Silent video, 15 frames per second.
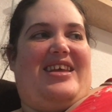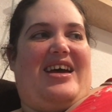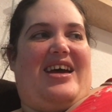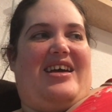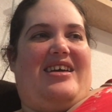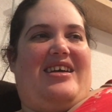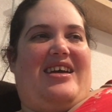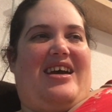
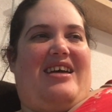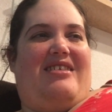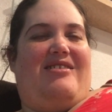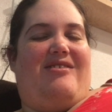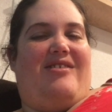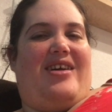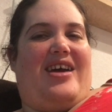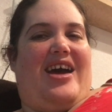I
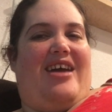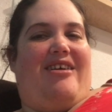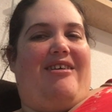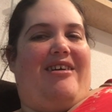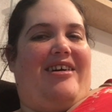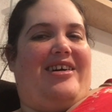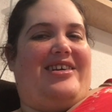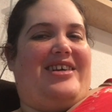know I had a
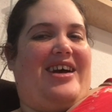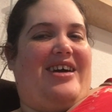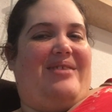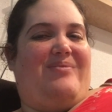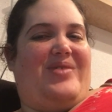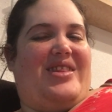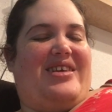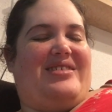hard
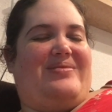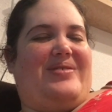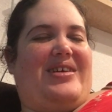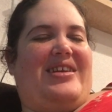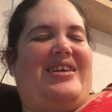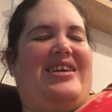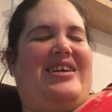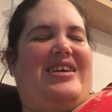time with this
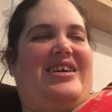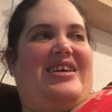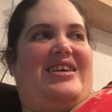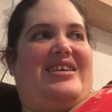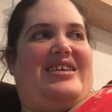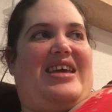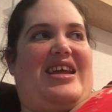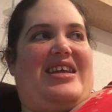one,
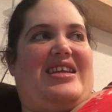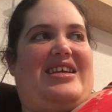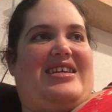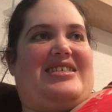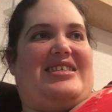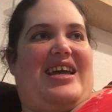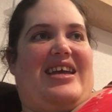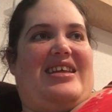getting
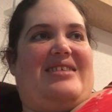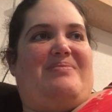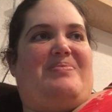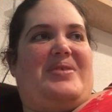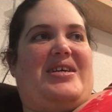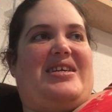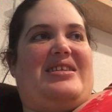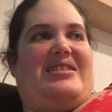excited,
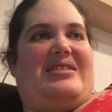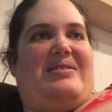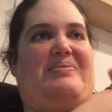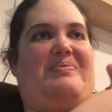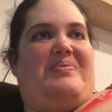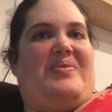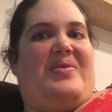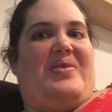but
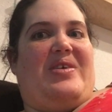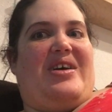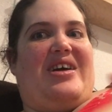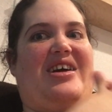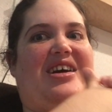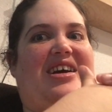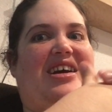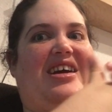
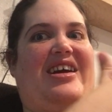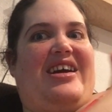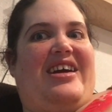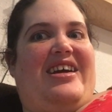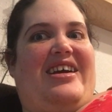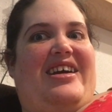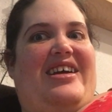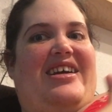the
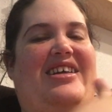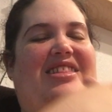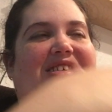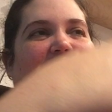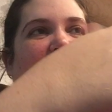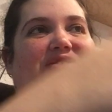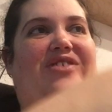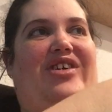
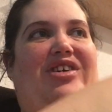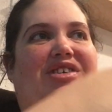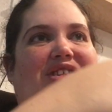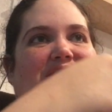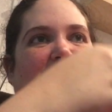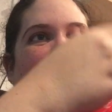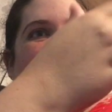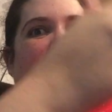
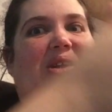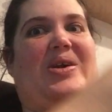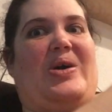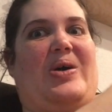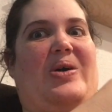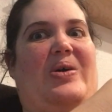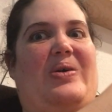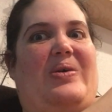further I
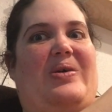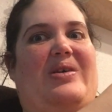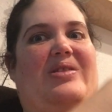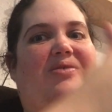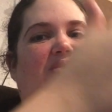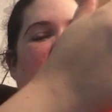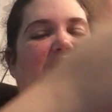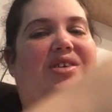go,
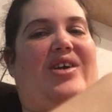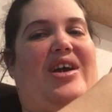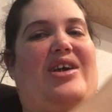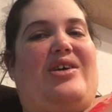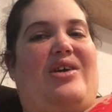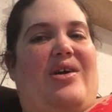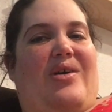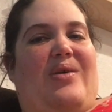
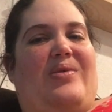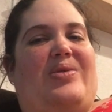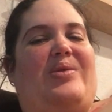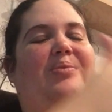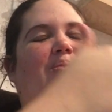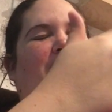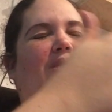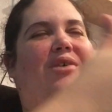
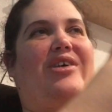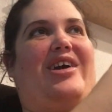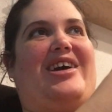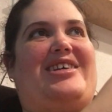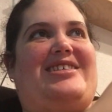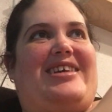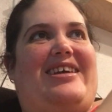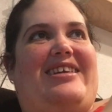the more
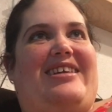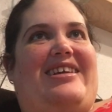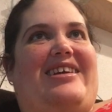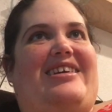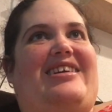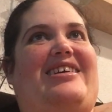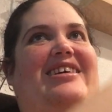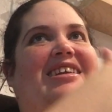excited I
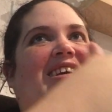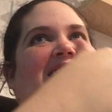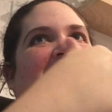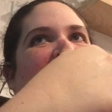get.